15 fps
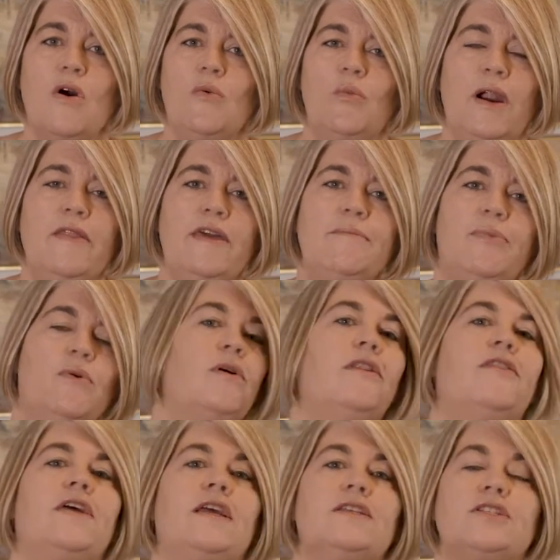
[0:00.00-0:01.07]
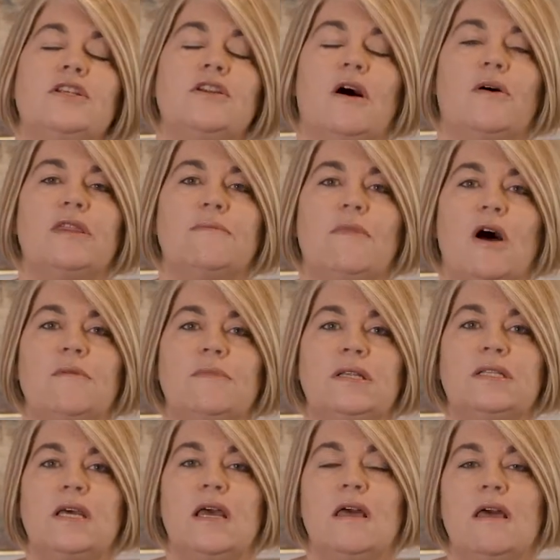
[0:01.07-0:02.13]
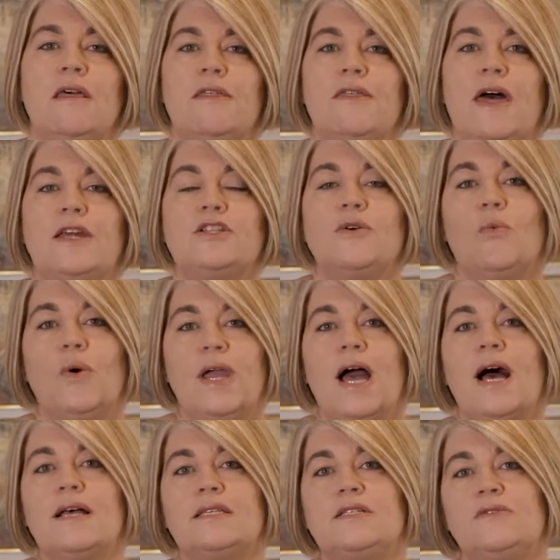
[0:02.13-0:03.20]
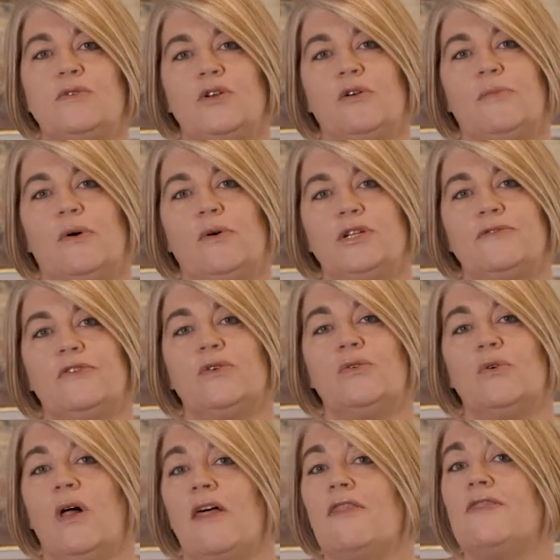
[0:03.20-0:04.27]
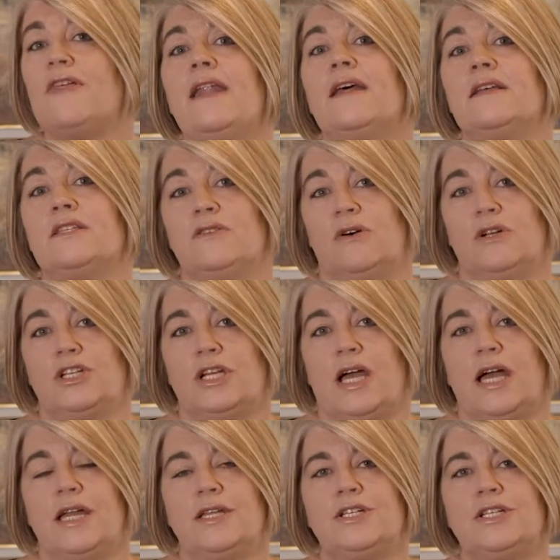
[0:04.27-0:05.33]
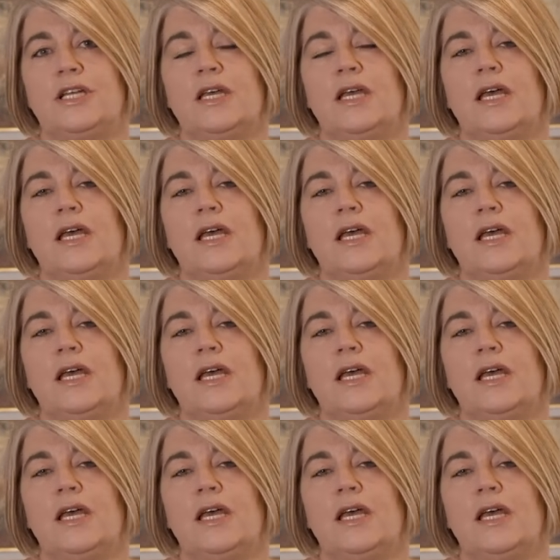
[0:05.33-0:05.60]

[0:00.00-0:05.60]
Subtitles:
One of the important things to know at the moment that we are still your point of call, and has not changed.